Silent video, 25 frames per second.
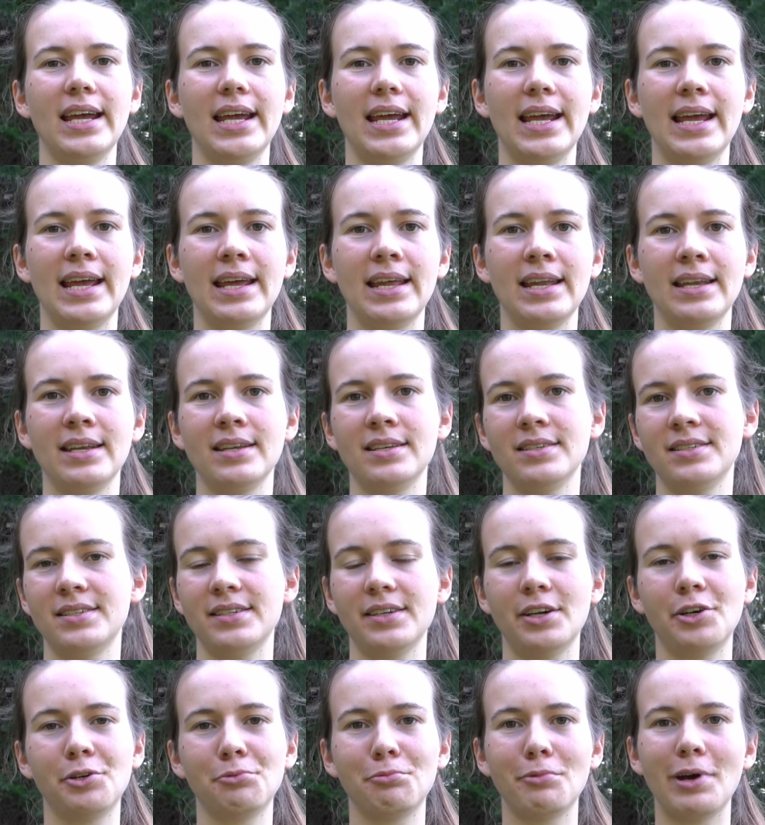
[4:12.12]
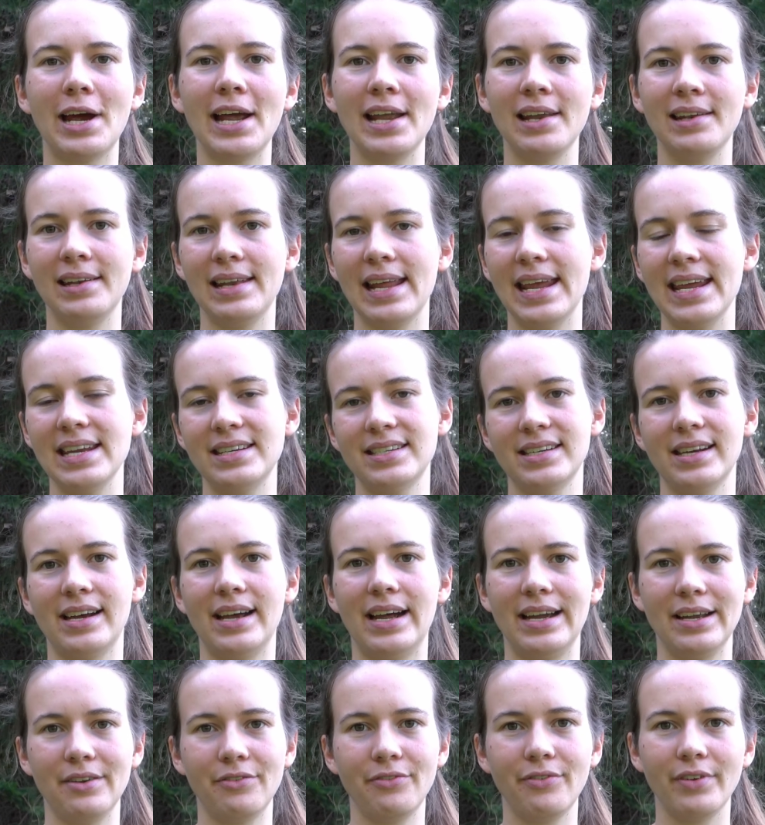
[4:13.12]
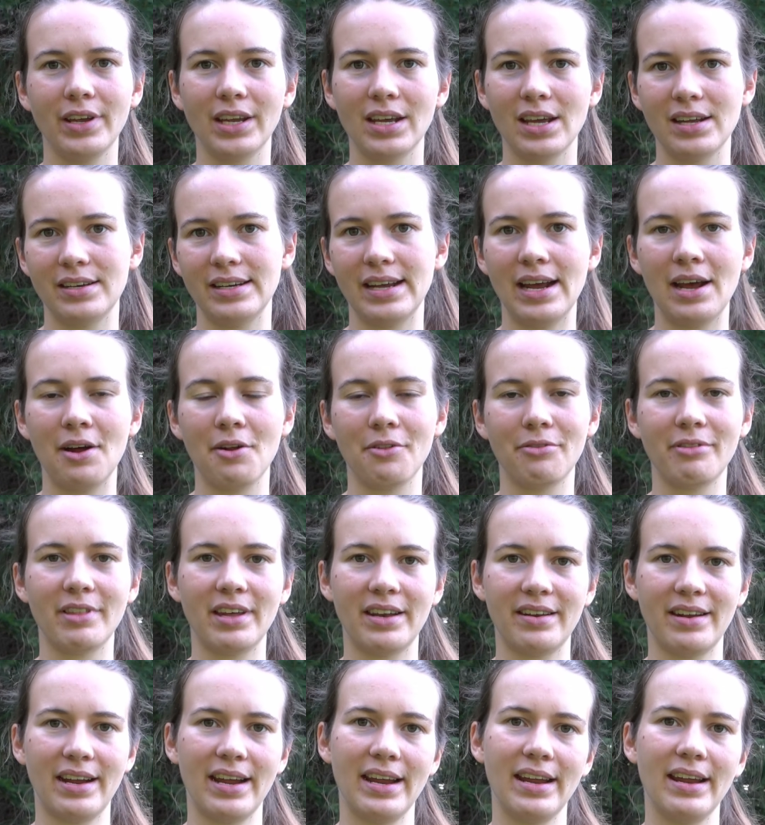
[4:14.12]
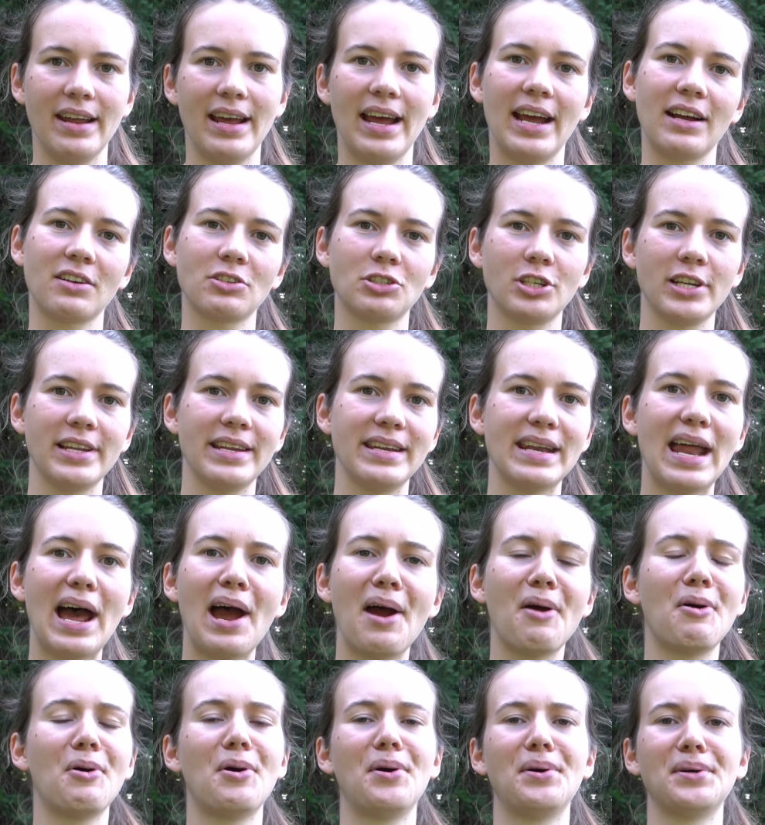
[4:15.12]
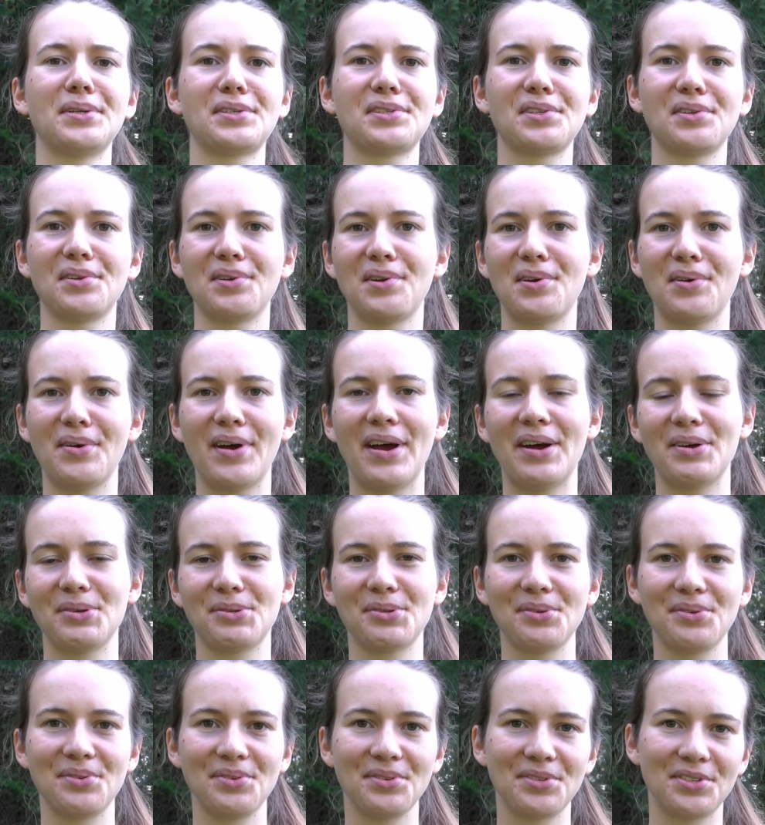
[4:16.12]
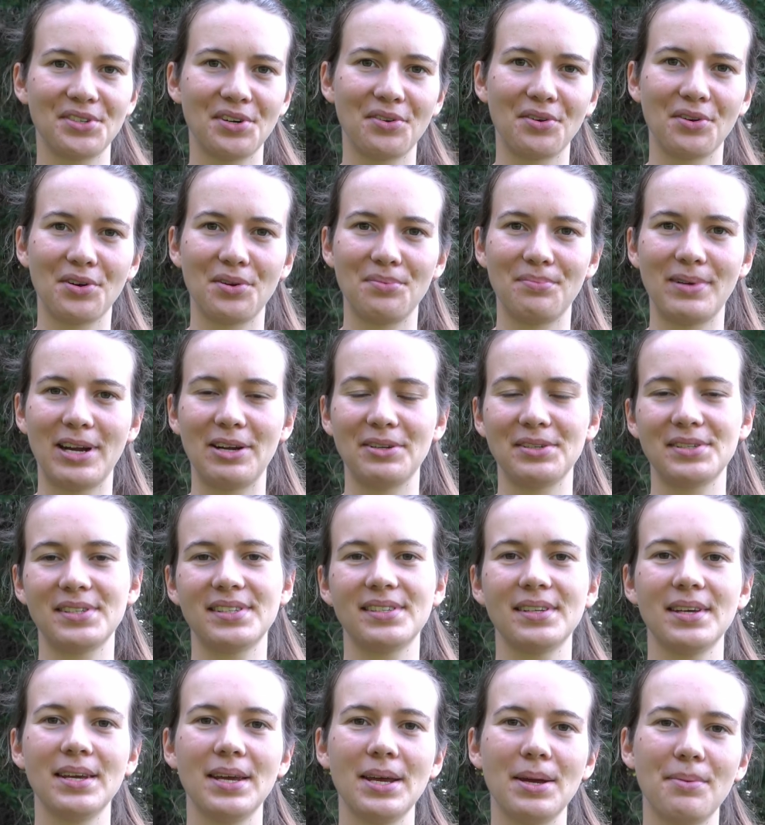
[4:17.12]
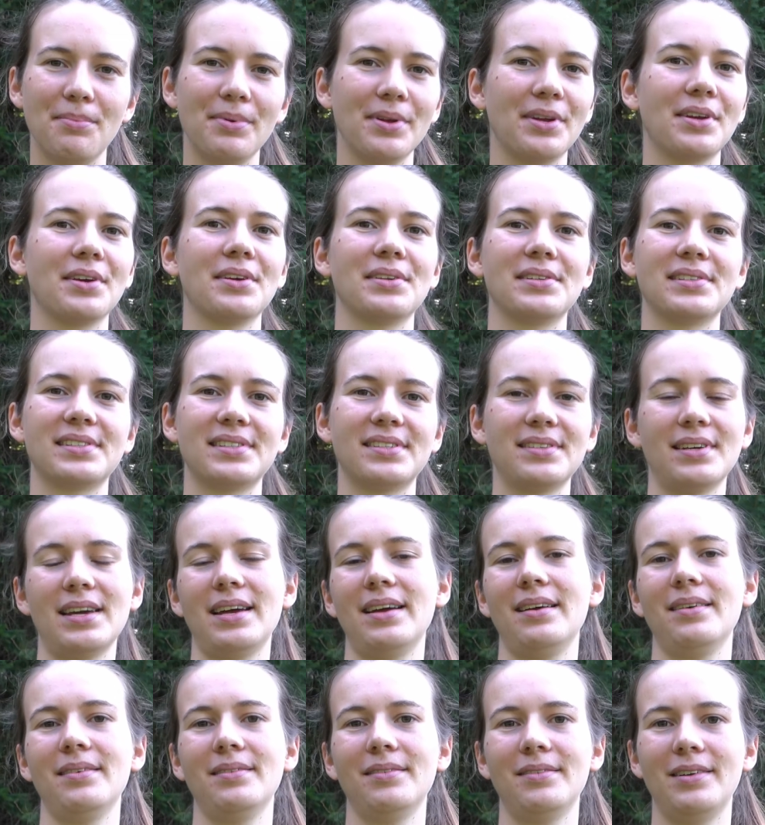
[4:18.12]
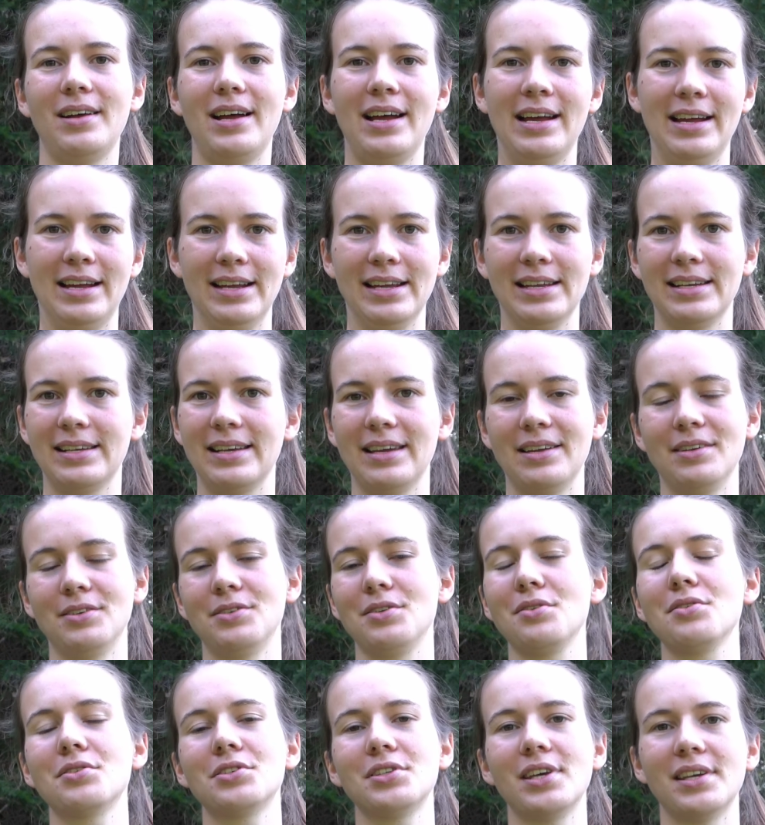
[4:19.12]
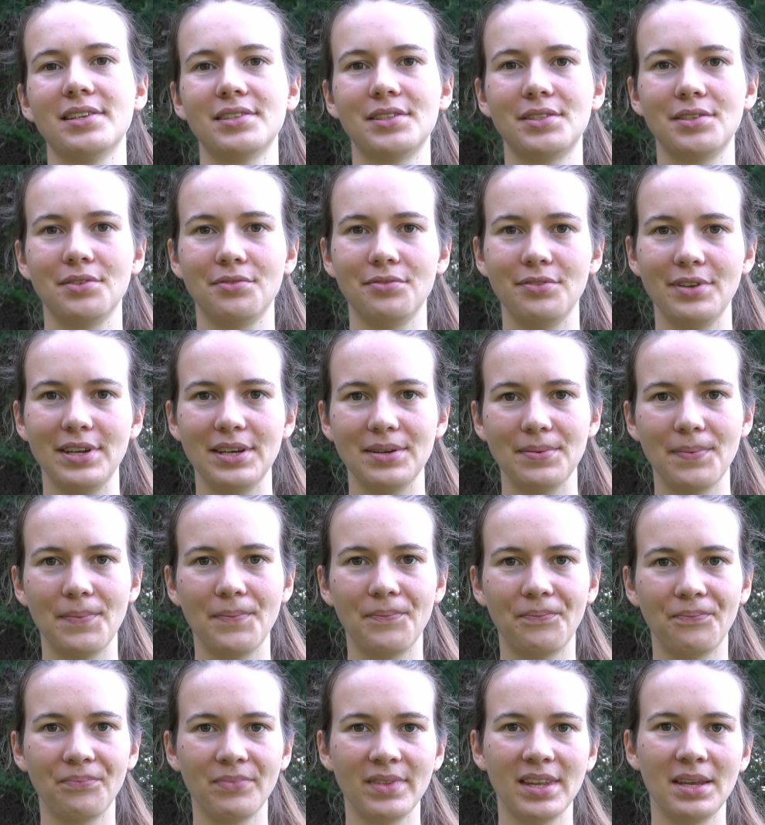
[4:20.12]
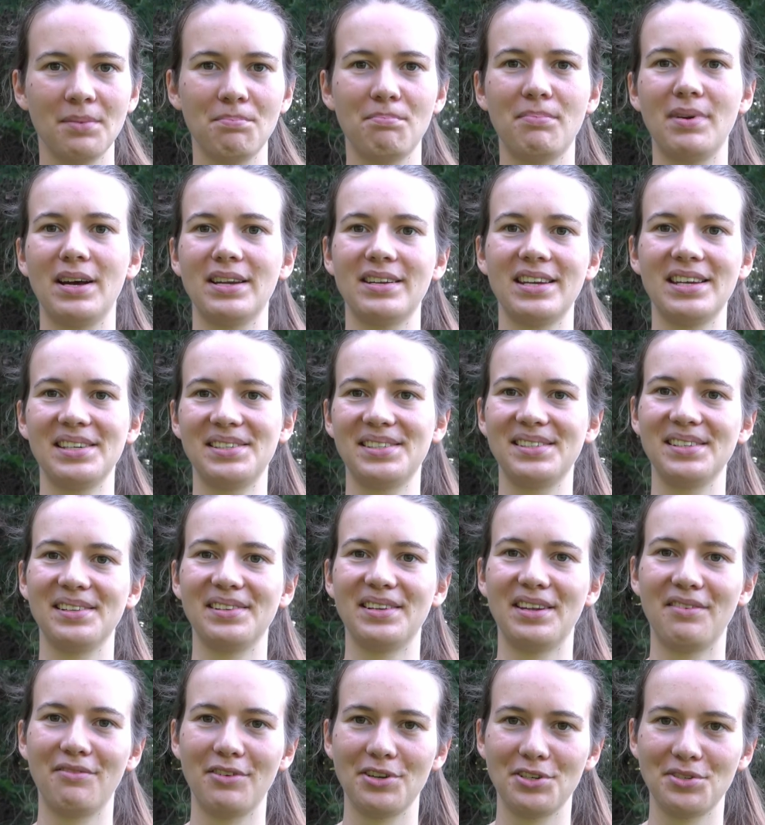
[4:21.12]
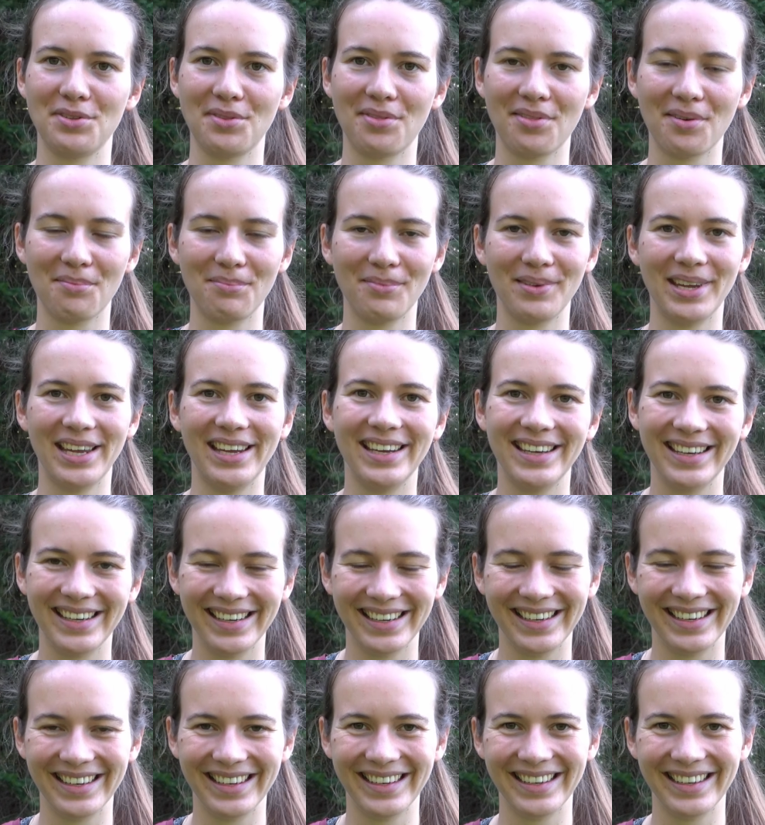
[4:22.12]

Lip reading: And a while later, I figured out that I actually now also know how to do chongo mounts, because I can do chest to feet, but I still never do them.